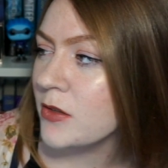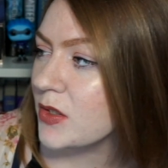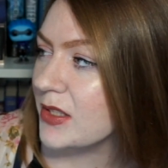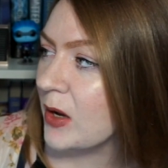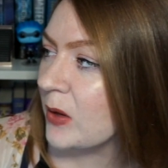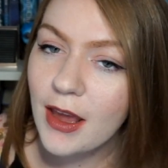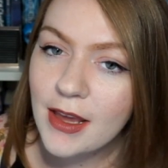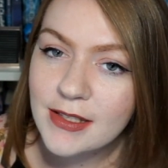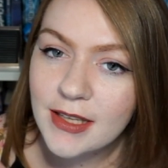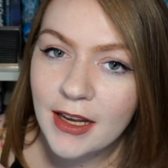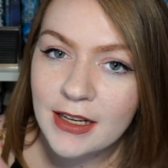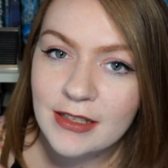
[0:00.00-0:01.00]
So
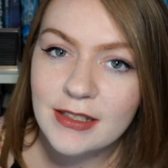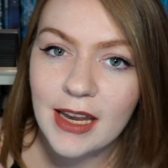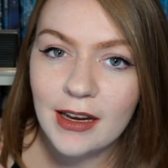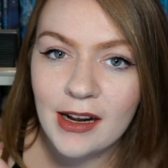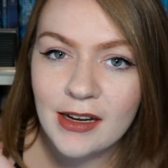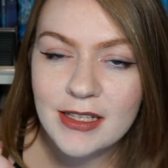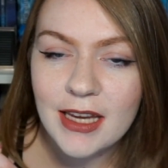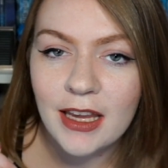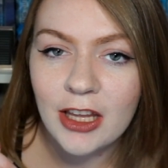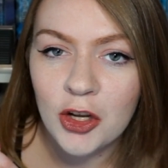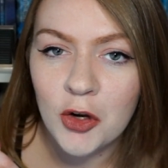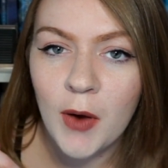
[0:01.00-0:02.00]
excited. 10 out of 10
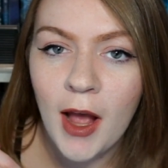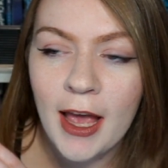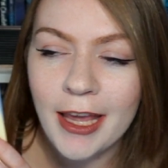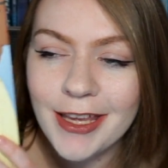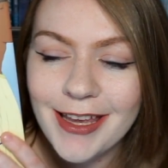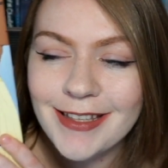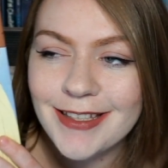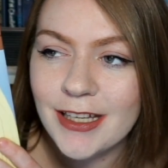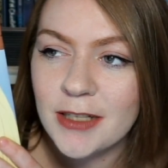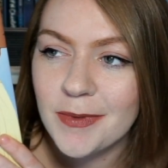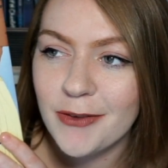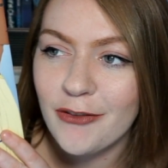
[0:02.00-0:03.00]
gonna cry. It's
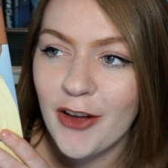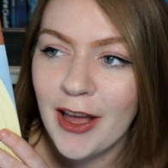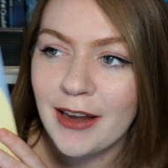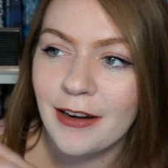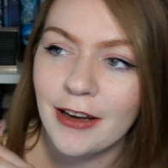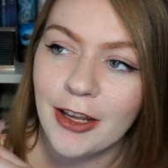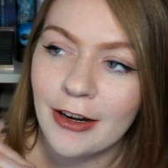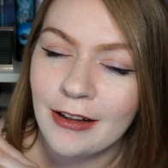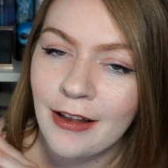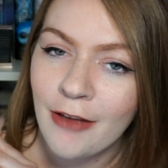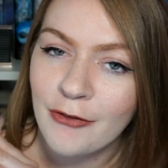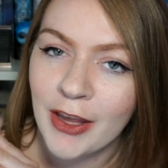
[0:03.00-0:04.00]
gonna be fun. Gonna
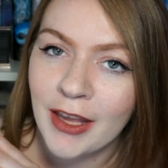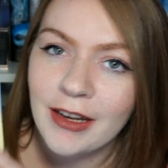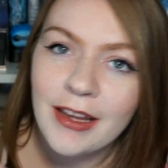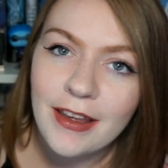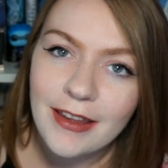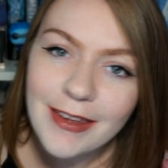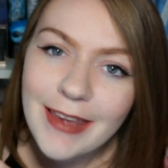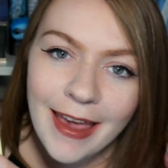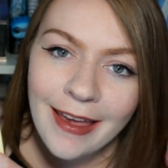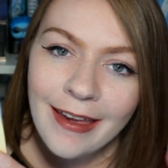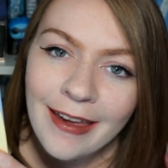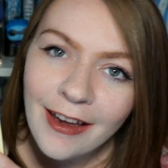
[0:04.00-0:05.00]
love it.
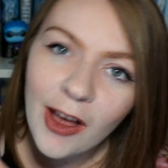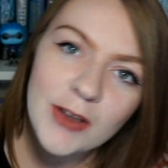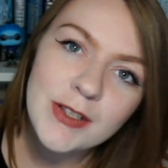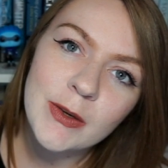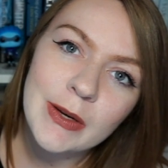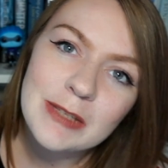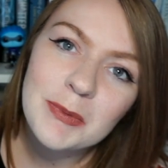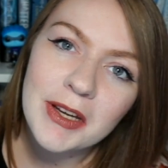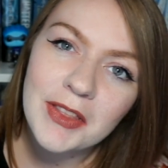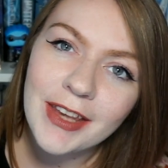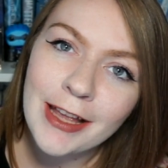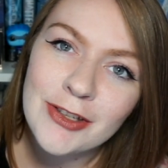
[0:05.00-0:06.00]
Yay! Also, I
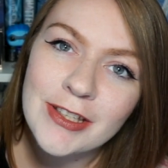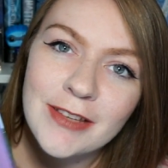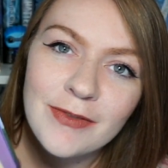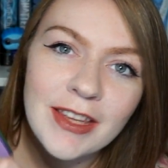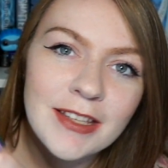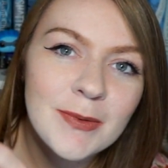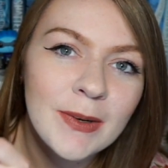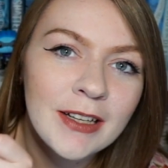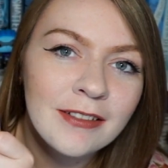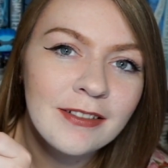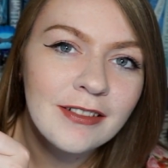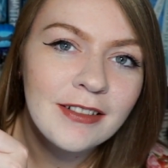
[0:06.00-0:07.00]
sprayed the edges of this
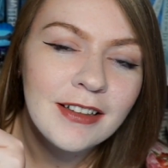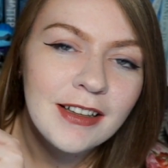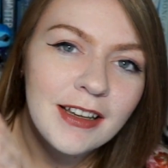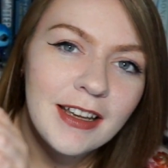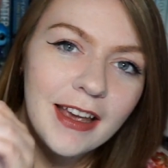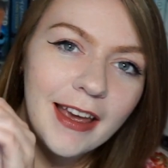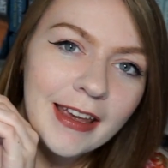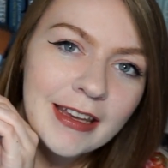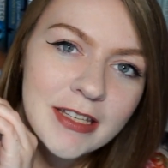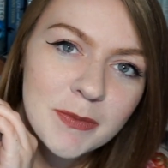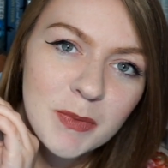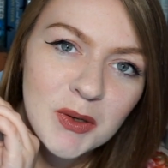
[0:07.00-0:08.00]
one.
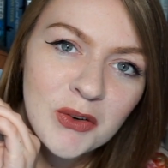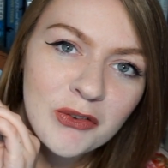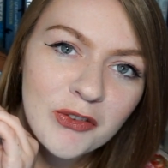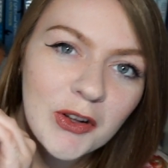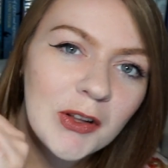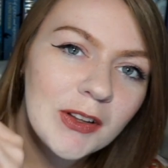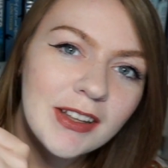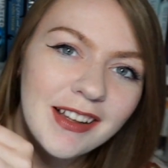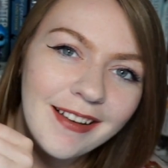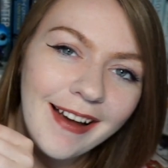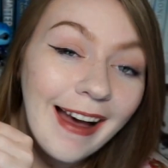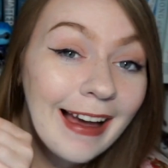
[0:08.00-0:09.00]
It's beautiful.
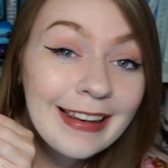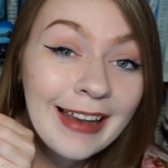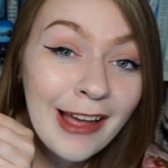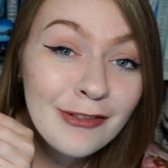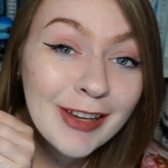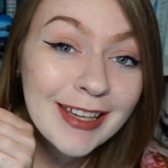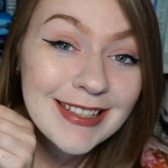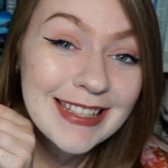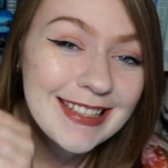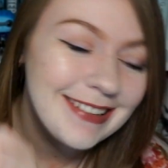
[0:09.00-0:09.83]
I love it.